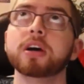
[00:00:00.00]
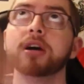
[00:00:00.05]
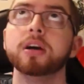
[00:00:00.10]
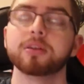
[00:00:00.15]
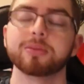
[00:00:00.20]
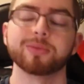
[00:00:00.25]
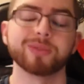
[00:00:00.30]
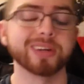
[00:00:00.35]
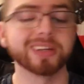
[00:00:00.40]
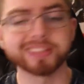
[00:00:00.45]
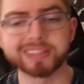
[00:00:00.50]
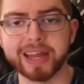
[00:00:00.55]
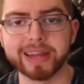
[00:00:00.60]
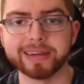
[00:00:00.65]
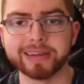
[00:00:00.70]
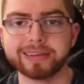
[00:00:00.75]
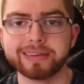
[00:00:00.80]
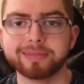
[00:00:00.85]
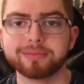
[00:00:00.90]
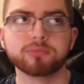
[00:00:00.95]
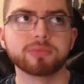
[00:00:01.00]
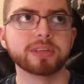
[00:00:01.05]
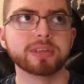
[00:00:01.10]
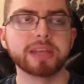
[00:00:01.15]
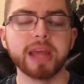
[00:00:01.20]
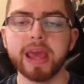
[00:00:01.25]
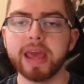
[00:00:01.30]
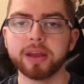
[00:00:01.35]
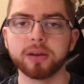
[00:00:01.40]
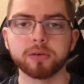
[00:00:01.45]
Well, it's not
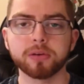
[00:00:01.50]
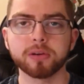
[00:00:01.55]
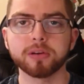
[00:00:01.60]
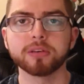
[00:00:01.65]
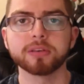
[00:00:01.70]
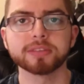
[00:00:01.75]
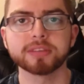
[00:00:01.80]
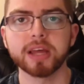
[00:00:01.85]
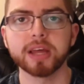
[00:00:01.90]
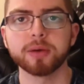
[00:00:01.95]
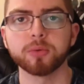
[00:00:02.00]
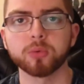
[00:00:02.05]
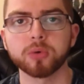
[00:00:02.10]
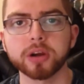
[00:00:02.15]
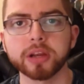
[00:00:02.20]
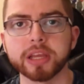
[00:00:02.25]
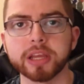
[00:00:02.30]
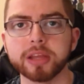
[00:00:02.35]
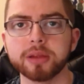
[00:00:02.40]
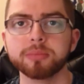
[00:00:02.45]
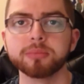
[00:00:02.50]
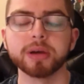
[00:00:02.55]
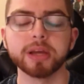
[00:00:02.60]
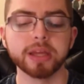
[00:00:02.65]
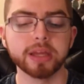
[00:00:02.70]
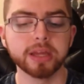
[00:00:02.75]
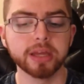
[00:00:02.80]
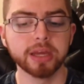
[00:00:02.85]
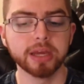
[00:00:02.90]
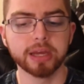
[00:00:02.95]
dead or it's not working,
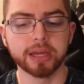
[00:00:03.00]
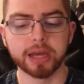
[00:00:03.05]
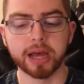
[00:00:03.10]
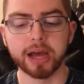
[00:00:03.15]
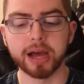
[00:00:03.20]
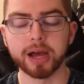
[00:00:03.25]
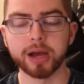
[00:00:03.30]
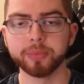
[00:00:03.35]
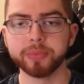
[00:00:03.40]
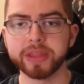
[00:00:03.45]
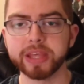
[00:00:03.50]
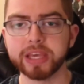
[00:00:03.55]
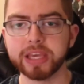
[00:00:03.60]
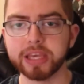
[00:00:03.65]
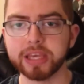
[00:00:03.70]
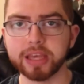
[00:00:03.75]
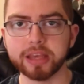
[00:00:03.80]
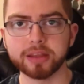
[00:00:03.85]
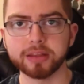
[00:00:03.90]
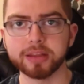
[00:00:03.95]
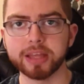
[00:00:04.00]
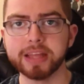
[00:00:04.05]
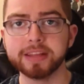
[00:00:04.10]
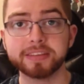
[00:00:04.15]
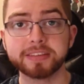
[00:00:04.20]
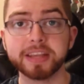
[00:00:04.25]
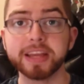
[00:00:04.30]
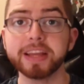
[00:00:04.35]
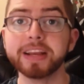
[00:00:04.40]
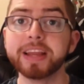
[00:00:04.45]
but the
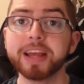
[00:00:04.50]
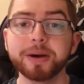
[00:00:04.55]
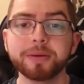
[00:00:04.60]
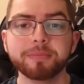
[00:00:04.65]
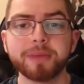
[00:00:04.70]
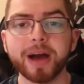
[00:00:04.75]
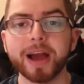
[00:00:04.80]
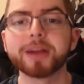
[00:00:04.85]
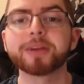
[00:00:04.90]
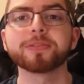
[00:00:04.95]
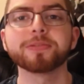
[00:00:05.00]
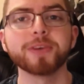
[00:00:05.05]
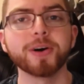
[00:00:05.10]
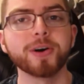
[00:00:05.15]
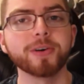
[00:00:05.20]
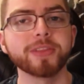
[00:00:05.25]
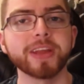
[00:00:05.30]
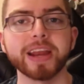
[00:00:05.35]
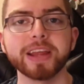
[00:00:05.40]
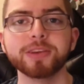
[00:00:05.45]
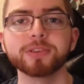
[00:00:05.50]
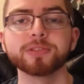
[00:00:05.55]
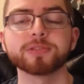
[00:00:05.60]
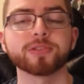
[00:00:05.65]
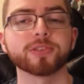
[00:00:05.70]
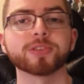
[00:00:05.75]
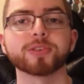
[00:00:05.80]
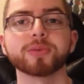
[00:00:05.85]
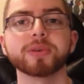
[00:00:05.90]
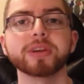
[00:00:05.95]
Insignia microphone that I used
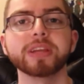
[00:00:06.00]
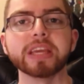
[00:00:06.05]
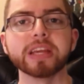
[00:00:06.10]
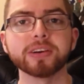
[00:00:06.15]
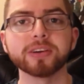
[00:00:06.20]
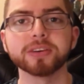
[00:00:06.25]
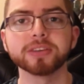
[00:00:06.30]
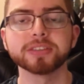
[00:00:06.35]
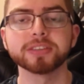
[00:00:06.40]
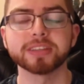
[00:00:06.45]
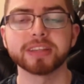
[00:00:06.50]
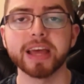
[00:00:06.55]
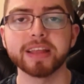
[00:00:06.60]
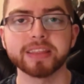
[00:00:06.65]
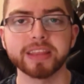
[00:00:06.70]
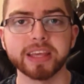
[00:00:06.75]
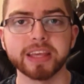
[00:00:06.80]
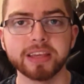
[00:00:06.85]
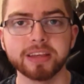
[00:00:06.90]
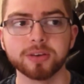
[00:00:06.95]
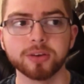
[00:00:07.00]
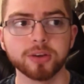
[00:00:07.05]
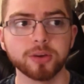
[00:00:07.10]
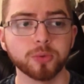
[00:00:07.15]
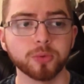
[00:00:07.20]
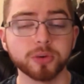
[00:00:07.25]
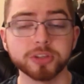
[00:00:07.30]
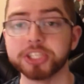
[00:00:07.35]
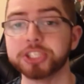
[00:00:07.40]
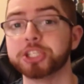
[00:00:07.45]
for 3 years, that thing
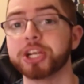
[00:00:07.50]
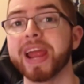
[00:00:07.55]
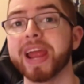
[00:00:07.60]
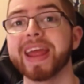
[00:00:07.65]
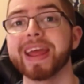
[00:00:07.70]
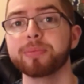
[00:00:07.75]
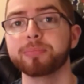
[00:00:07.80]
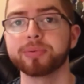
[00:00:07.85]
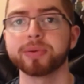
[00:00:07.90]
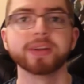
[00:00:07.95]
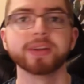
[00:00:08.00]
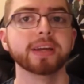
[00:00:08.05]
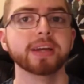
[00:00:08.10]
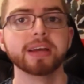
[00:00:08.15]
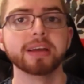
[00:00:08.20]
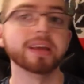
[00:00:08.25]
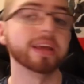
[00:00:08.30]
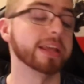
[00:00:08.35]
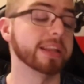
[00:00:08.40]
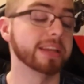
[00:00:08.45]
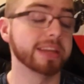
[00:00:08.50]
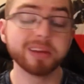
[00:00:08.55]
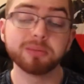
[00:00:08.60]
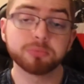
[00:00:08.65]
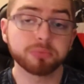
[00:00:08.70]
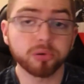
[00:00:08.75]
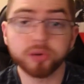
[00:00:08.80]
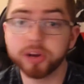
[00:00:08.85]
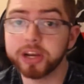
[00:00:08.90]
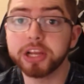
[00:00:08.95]
was a champ. It did
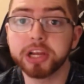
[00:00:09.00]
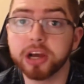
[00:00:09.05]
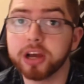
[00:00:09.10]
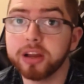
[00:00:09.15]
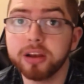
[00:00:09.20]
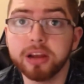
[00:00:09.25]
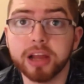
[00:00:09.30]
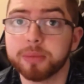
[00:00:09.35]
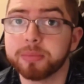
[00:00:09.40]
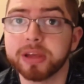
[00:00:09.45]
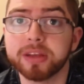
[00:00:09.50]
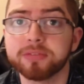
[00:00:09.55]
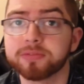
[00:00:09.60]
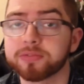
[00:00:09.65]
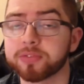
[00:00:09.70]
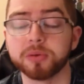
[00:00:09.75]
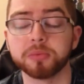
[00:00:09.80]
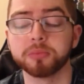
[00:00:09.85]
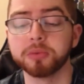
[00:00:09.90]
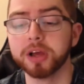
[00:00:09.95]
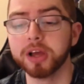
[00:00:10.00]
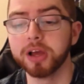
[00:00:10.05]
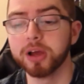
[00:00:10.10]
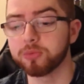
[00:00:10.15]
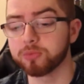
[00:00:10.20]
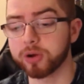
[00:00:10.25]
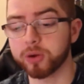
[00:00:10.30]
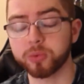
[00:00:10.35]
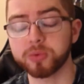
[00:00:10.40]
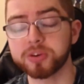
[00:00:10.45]
pretty good. I mean, from
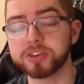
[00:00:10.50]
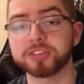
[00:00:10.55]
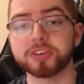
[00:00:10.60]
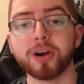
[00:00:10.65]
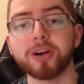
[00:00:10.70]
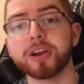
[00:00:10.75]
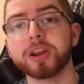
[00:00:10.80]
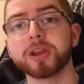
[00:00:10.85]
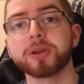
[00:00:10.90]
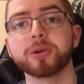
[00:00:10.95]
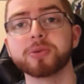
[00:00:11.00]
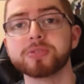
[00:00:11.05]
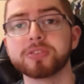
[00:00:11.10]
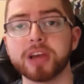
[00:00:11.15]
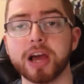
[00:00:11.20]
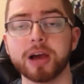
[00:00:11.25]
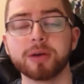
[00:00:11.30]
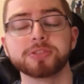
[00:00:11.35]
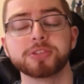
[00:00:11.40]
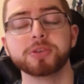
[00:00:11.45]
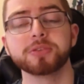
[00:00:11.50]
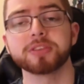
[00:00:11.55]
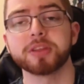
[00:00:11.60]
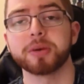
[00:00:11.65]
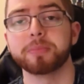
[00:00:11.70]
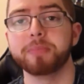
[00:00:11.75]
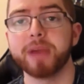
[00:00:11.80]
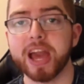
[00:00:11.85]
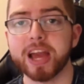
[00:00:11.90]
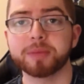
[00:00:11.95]
when we started, I was using a
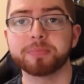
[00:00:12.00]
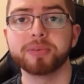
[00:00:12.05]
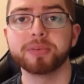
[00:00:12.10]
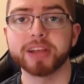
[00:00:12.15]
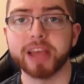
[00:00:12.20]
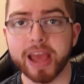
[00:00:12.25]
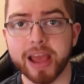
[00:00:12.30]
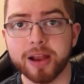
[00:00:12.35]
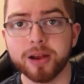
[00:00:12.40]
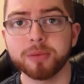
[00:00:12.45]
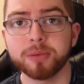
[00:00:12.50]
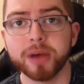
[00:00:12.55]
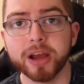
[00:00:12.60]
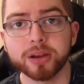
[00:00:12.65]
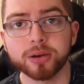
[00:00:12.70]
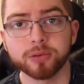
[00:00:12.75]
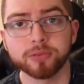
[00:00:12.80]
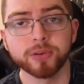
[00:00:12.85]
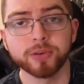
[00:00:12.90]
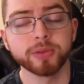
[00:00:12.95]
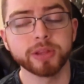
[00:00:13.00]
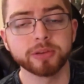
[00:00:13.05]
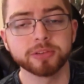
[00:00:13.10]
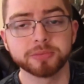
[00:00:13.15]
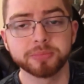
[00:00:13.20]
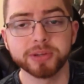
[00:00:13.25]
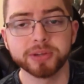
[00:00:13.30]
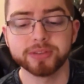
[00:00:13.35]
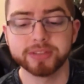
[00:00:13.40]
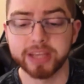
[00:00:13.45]
MacBook Air microphone that was
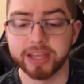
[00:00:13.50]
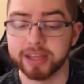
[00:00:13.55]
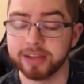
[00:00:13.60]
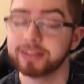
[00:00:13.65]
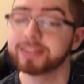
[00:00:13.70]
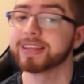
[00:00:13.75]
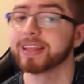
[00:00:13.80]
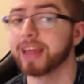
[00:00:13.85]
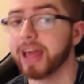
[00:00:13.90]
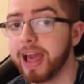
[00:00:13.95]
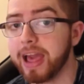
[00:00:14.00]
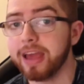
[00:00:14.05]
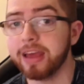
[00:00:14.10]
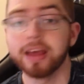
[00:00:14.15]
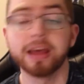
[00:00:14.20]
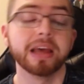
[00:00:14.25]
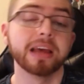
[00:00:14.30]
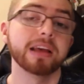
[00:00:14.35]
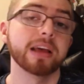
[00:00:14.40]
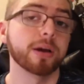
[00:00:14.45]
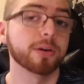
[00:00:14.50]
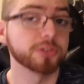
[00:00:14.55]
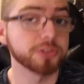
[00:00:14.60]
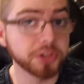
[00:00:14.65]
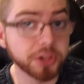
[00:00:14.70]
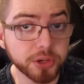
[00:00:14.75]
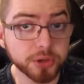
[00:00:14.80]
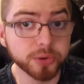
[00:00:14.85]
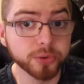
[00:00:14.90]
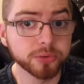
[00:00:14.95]
built into that. That was
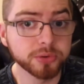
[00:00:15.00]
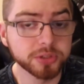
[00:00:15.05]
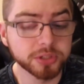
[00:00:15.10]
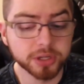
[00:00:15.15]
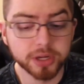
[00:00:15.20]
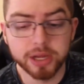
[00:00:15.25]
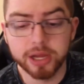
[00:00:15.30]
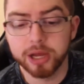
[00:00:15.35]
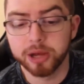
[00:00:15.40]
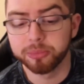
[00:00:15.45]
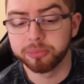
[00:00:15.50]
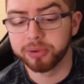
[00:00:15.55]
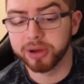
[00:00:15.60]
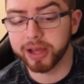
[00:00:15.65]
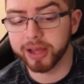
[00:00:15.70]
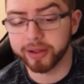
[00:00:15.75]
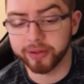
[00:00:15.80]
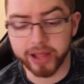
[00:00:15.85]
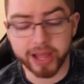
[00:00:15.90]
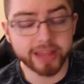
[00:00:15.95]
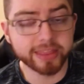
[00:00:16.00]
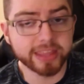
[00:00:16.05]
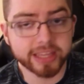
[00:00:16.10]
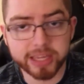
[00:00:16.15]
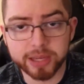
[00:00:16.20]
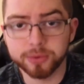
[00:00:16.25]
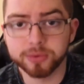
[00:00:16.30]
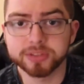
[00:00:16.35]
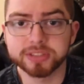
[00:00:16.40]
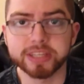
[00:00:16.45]
huge. But I
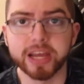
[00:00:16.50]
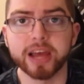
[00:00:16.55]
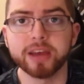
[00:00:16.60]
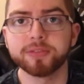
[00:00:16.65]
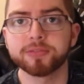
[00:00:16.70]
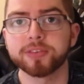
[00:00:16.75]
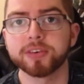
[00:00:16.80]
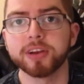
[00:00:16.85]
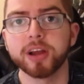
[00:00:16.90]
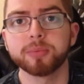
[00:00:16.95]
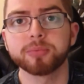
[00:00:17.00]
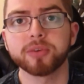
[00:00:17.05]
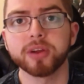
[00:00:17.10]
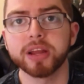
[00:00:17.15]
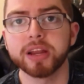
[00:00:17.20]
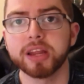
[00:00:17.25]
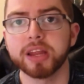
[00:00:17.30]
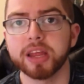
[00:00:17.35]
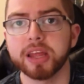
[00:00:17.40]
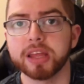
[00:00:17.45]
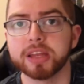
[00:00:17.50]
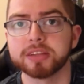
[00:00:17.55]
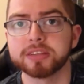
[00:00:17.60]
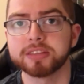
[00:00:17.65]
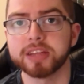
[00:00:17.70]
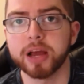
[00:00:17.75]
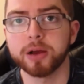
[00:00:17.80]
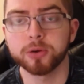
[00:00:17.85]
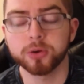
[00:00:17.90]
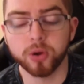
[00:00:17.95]
think it was time for an upgrade in
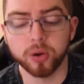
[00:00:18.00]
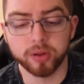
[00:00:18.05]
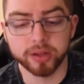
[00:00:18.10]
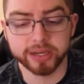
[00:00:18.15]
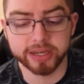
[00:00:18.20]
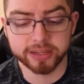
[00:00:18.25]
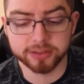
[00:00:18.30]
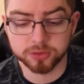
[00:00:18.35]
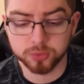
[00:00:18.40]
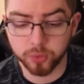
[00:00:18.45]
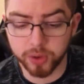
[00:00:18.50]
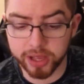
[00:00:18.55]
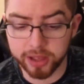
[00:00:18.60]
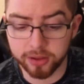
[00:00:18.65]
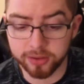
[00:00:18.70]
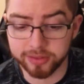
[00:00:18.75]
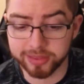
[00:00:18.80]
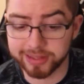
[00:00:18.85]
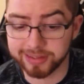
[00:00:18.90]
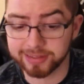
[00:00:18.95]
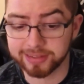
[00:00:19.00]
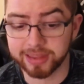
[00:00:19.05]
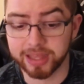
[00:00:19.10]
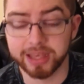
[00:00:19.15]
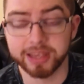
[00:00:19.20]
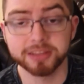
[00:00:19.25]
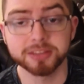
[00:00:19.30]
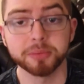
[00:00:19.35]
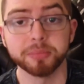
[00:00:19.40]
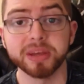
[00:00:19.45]
sound quality as well. And this
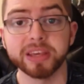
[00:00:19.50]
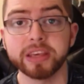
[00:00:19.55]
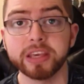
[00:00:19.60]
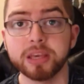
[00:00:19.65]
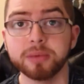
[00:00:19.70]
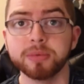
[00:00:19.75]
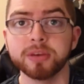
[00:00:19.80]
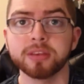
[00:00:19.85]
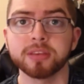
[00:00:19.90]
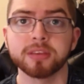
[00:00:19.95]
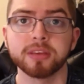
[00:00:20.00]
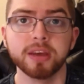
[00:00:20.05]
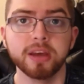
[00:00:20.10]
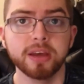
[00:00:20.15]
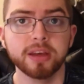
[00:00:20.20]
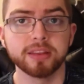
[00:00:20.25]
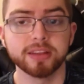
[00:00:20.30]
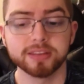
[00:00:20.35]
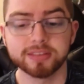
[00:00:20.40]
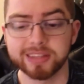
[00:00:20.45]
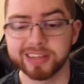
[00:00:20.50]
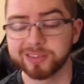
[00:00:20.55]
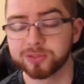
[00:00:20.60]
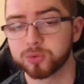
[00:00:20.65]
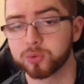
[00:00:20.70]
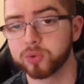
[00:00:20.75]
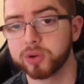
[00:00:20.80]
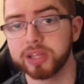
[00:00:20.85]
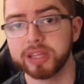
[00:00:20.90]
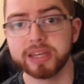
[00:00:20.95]
thing's a behemoth. This thing's
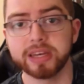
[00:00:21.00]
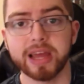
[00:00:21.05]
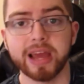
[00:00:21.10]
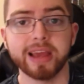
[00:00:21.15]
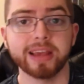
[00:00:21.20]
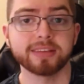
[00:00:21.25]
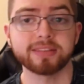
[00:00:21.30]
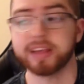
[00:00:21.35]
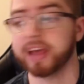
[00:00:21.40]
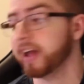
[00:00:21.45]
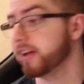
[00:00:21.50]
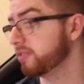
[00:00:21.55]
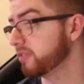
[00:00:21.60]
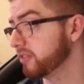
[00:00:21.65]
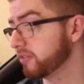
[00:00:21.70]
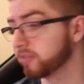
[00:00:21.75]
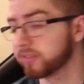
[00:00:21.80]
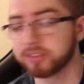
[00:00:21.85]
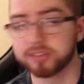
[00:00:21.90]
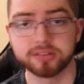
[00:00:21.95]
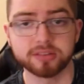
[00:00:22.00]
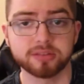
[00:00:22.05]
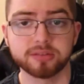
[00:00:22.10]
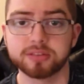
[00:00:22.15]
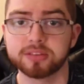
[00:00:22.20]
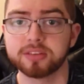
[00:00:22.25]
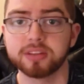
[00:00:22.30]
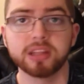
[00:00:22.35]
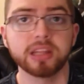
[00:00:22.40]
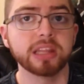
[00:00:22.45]
really nice. I haven't even
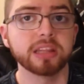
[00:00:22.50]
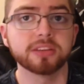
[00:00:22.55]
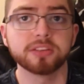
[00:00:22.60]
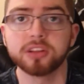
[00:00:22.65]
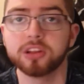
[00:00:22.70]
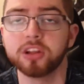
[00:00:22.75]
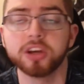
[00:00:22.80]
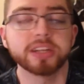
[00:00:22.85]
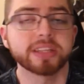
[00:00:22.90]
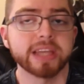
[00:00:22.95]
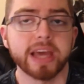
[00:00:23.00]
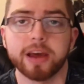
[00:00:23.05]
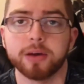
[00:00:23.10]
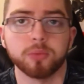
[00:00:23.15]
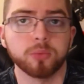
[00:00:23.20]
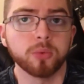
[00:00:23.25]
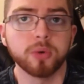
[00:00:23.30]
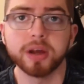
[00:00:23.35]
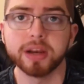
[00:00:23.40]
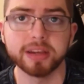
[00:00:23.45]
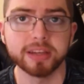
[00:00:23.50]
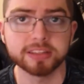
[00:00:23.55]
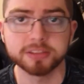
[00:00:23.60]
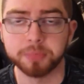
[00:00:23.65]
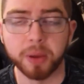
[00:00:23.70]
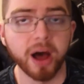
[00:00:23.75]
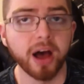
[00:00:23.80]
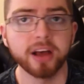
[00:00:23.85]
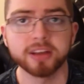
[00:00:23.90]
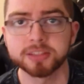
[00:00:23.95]
looked at what's
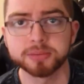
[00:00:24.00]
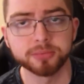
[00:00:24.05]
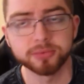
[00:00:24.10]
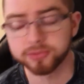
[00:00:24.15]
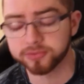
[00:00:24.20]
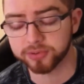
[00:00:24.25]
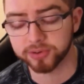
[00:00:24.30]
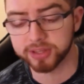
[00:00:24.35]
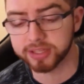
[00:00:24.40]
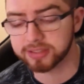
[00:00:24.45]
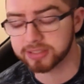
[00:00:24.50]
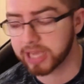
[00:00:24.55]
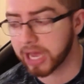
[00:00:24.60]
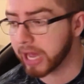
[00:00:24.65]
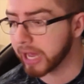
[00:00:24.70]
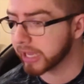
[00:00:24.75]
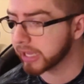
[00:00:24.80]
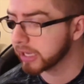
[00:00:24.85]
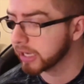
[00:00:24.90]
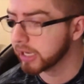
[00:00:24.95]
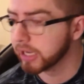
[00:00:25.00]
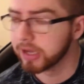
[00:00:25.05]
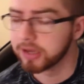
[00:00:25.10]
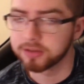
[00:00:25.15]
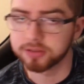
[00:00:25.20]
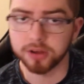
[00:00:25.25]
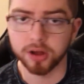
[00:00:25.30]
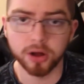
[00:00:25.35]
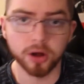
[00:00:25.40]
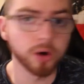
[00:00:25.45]
possible for this guy.
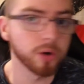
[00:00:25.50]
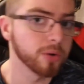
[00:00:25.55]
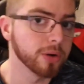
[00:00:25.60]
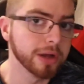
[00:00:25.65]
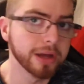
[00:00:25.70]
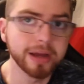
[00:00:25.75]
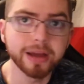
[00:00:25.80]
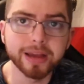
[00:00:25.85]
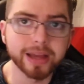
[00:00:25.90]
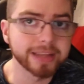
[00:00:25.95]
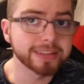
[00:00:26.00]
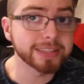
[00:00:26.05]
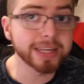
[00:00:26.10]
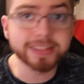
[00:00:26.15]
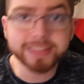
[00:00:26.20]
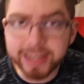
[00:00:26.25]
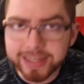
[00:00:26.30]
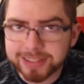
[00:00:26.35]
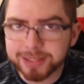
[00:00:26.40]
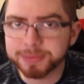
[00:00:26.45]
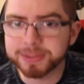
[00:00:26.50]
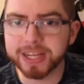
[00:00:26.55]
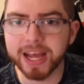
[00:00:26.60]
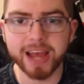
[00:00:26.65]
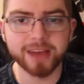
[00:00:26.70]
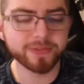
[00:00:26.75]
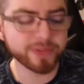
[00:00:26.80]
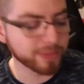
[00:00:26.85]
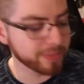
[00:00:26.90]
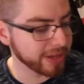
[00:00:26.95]
So it's going to take some
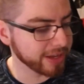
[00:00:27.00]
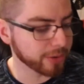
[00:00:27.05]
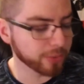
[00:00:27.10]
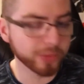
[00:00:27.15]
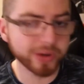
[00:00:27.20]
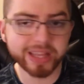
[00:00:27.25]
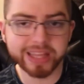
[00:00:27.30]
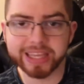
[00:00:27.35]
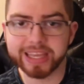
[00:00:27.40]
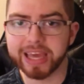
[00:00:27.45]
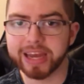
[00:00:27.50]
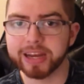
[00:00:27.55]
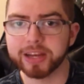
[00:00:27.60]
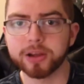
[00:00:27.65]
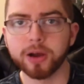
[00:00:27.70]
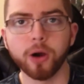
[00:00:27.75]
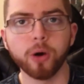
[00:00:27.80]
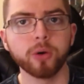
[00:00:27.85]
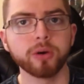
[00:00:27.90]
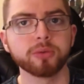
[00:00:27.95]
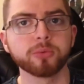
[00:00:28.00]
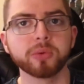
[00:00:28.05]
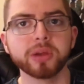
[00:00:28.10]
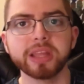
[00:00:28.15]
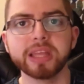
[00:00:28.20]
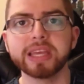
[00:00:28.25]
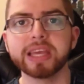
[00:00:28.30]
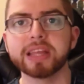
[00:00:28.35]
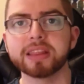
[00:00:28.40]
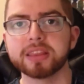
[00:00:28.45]
time for me to really get it going,
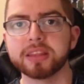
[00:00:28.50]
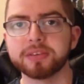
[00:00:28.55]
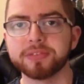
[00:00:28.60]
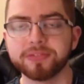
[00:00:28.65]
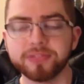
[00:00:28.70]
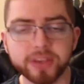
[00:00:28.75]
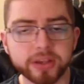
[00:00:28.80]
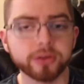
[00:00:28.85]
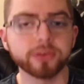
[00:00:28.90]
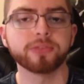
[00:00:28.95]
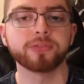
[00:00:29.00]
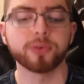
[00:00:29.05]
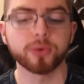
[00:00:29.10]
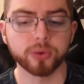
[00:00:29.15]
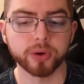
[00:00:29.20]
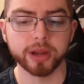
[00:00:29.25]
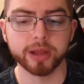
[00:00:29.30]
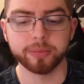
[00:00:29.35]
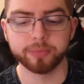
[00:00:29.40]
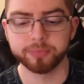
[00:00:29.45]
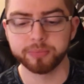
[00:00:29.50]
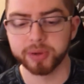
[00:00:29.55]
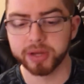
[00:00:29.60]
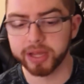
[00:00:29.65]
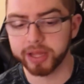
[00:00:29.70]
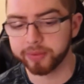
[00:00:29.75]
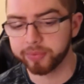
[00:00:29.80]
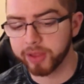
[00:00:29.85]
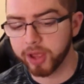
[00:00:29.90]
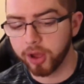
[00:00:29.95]
really get the feel for it.
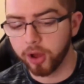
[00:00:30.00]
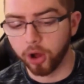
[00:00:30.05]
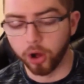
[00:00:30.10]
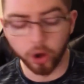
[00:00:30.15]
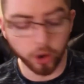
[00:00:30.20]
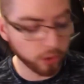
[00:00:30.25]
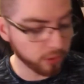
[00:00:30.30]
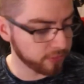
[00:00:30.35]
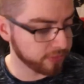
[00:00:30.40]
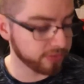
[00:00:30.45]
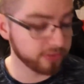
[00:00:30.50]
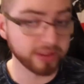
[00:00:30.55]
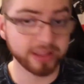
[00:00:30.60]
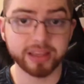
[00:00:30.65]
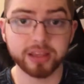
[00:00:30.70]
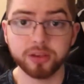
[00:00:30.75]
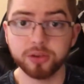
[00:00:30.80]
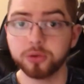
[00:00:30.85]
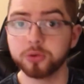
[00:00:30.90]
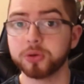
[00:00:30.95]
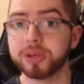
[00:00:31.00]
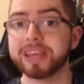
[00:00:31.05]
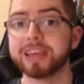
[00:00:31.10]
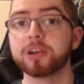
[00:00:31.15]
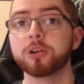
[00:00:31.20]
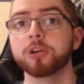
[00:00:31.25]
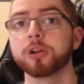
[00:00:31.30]
But hopefully you hear an